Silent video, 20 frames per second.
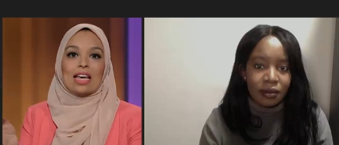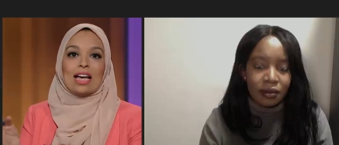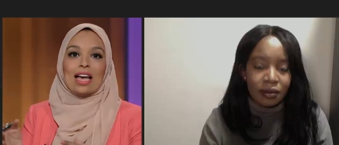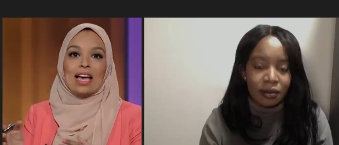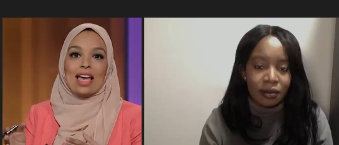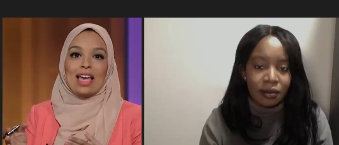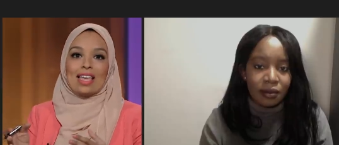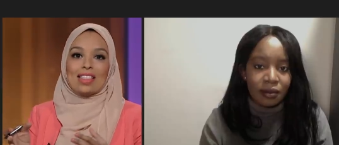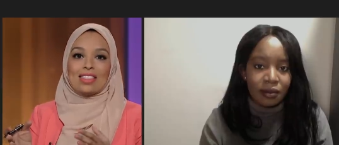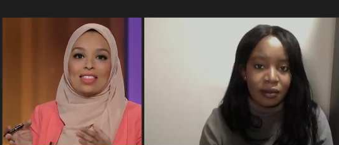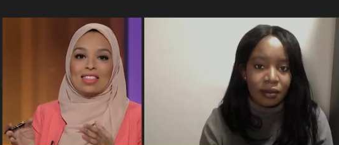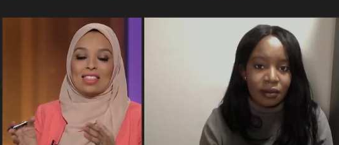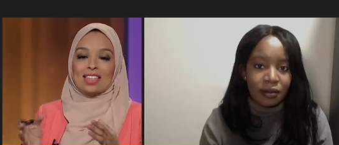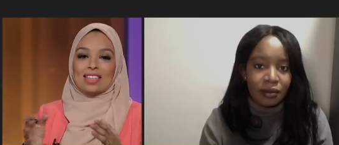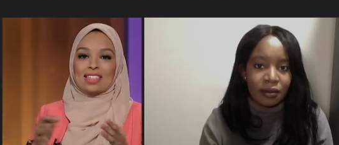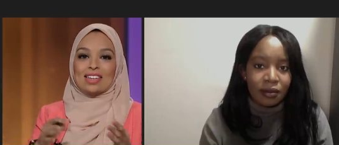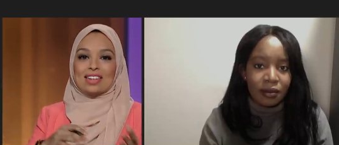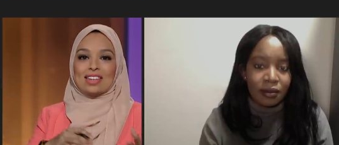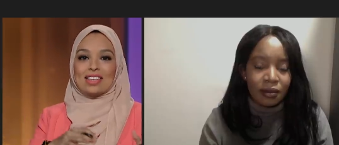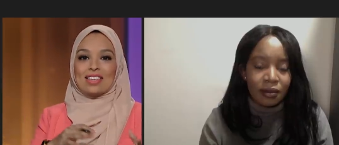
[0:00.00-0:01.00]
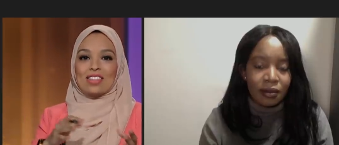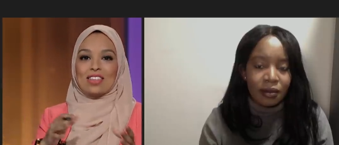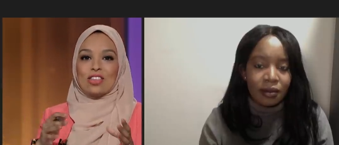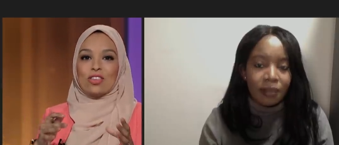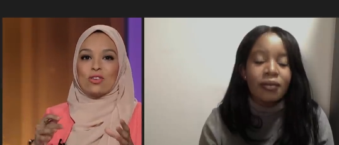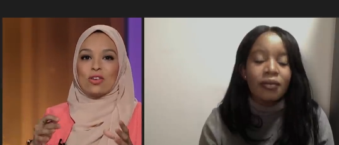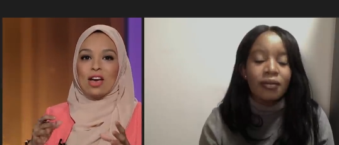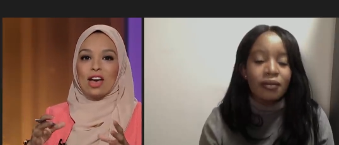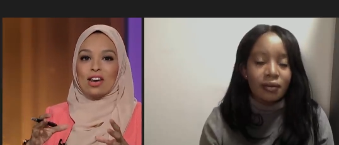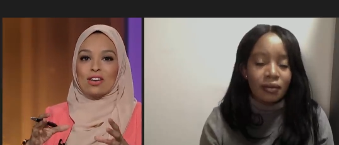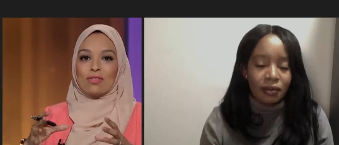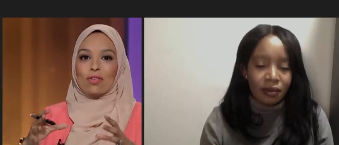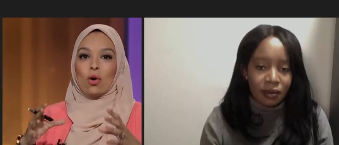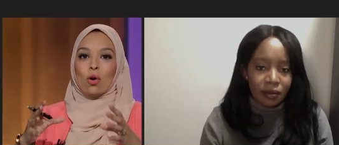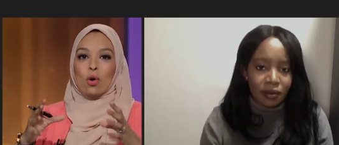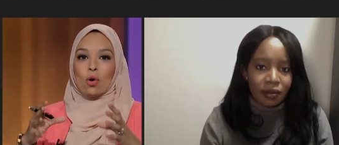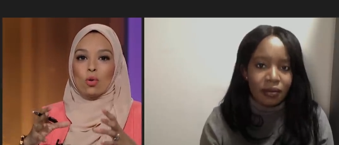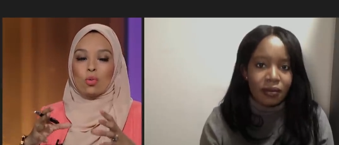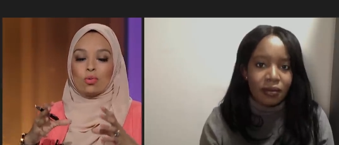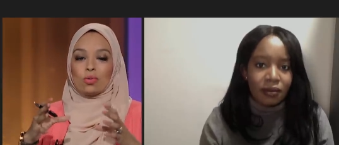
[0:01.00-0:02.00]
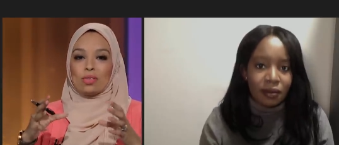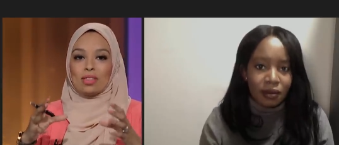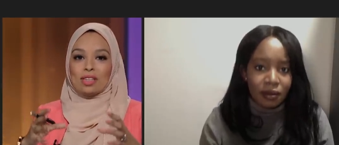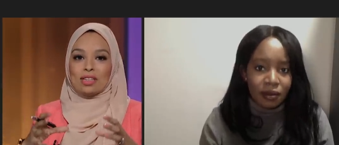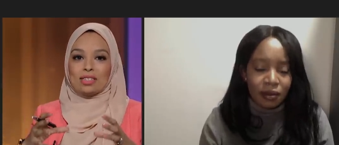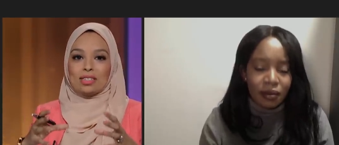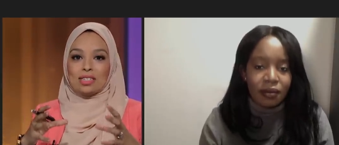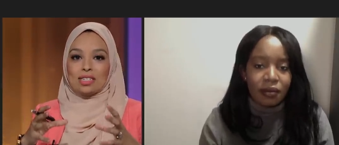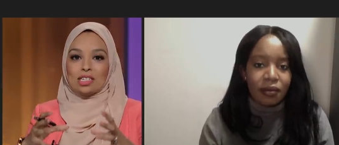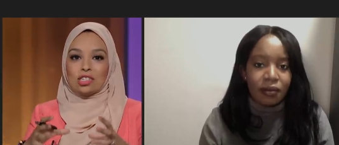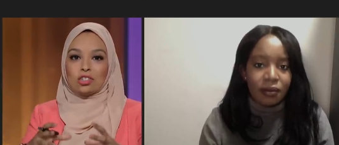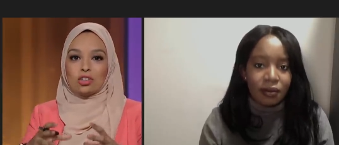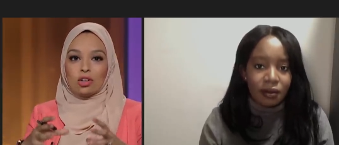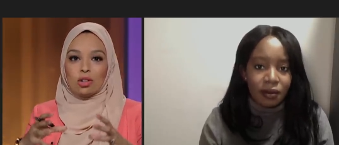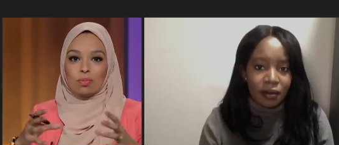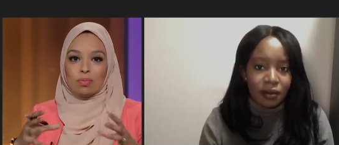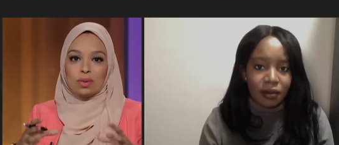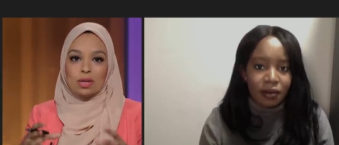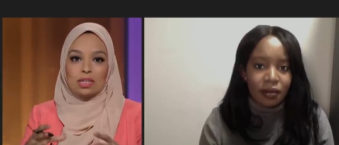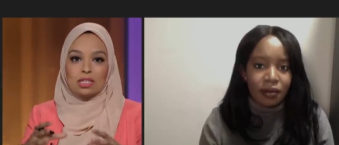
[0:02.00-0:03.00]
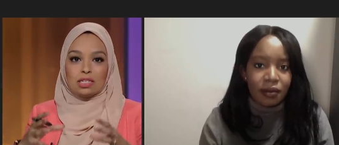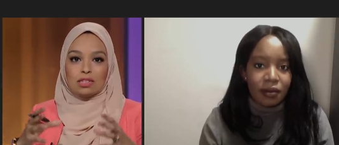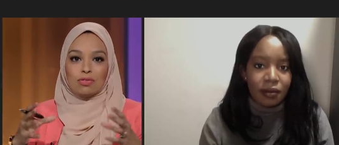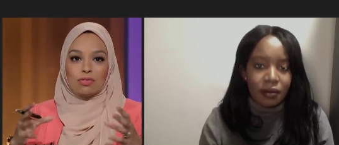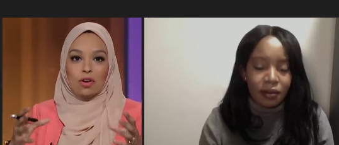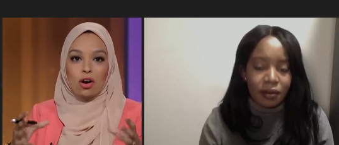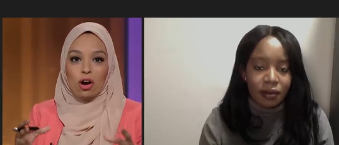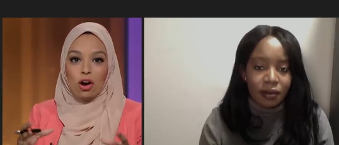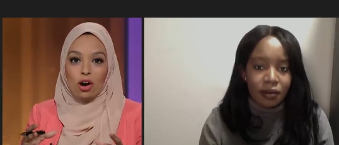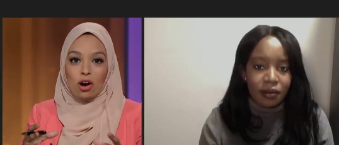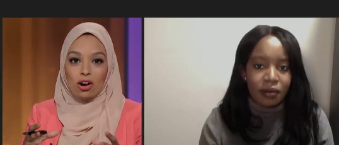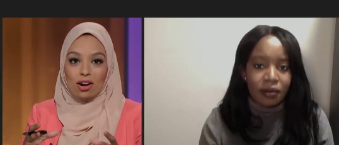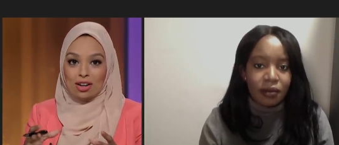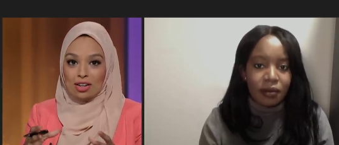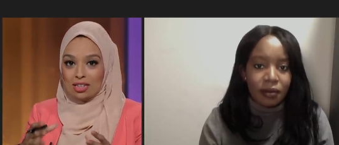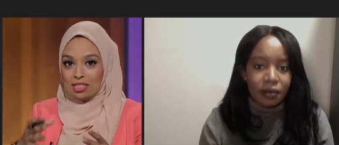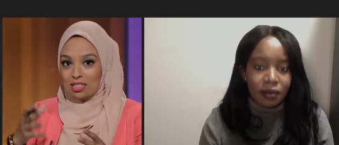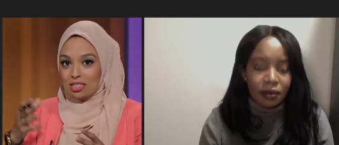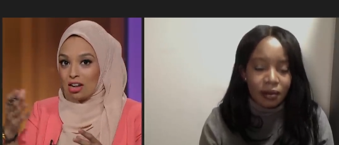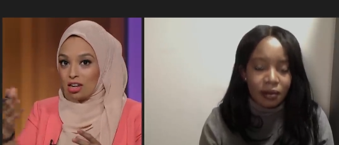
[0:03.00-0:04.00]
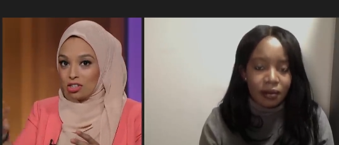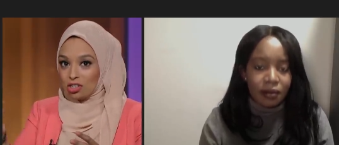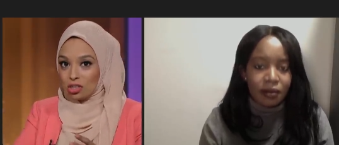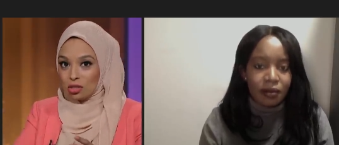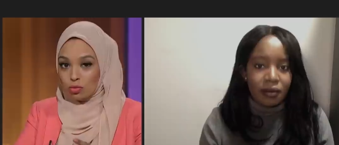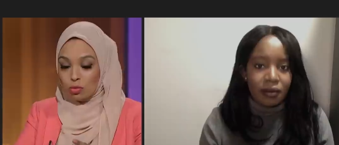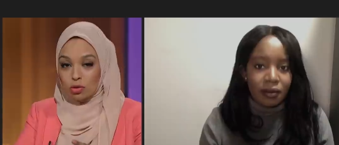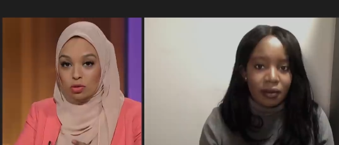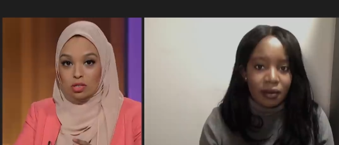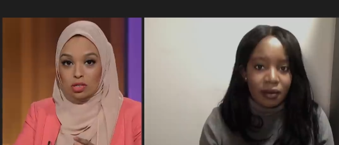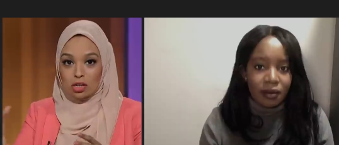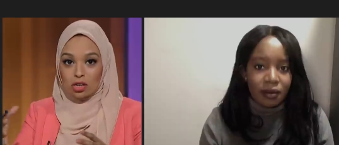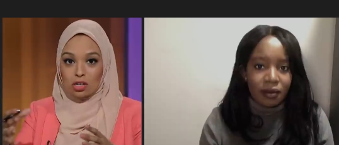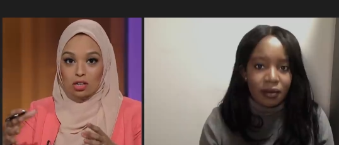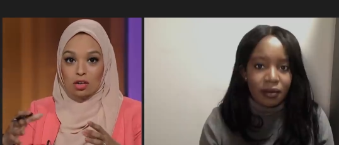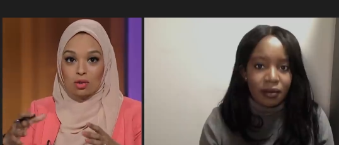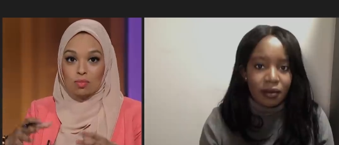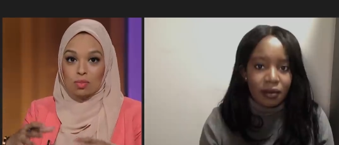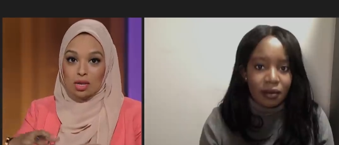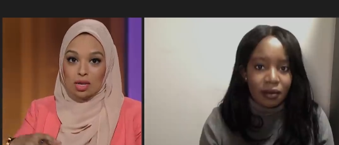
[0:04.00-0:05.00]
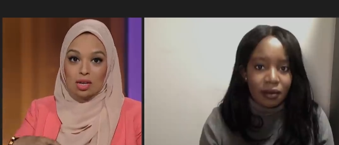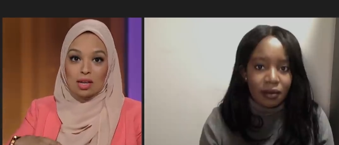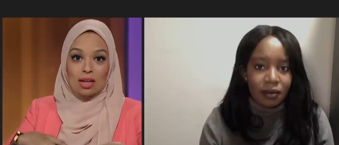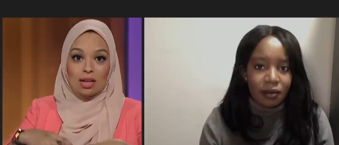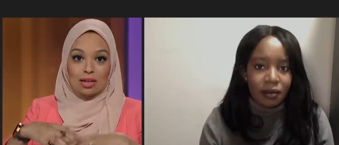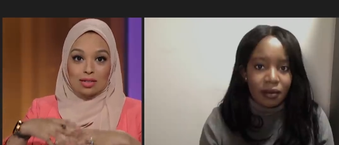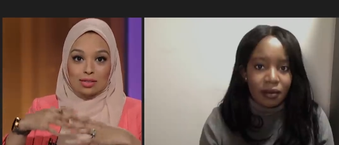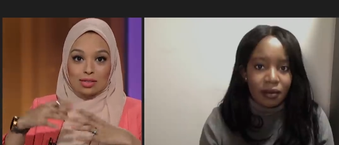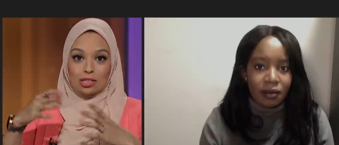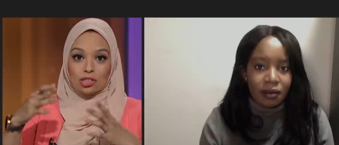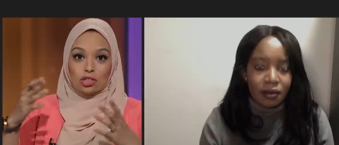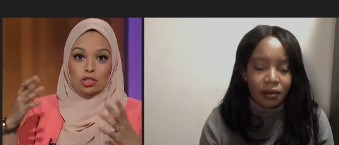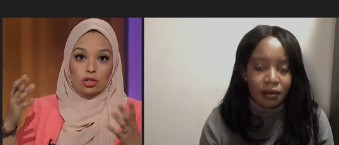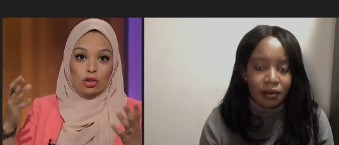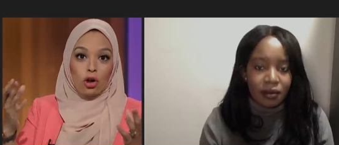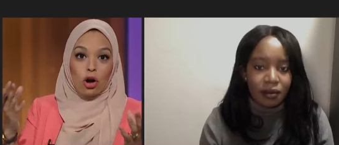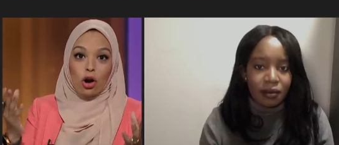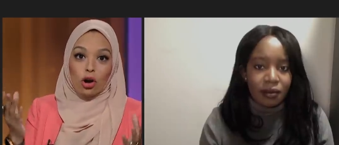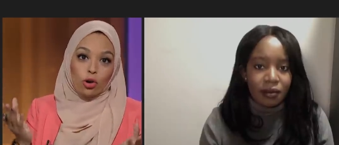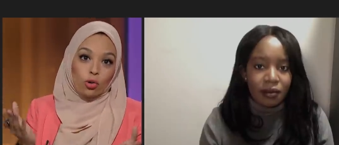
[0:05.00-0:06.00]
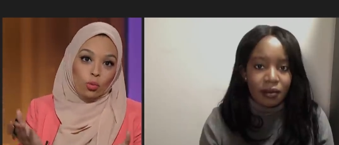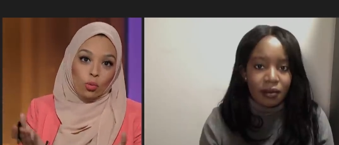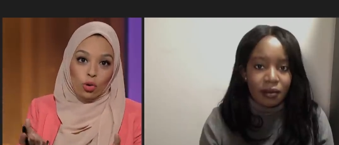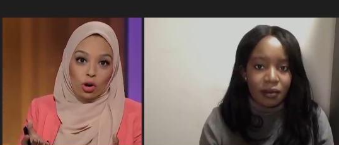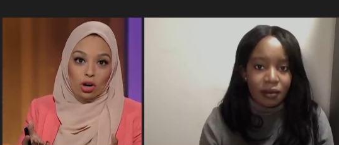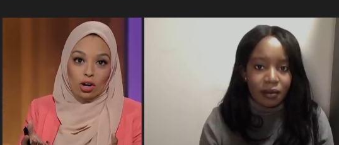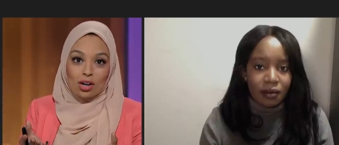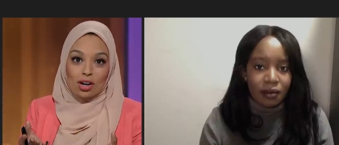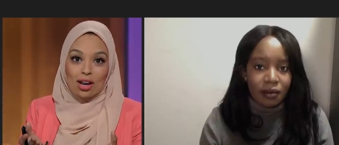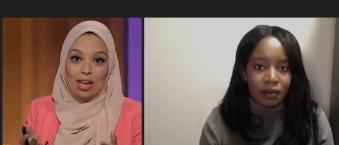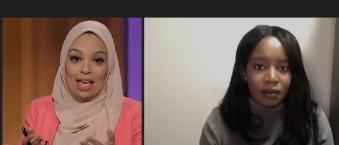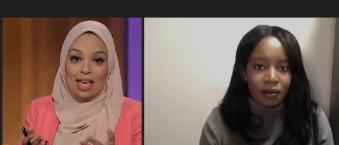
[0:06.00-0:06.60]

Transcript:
Speaker 1: Uh, this idea that you kind of own this digital piece of art, and it's not just music; it could be digital artwork,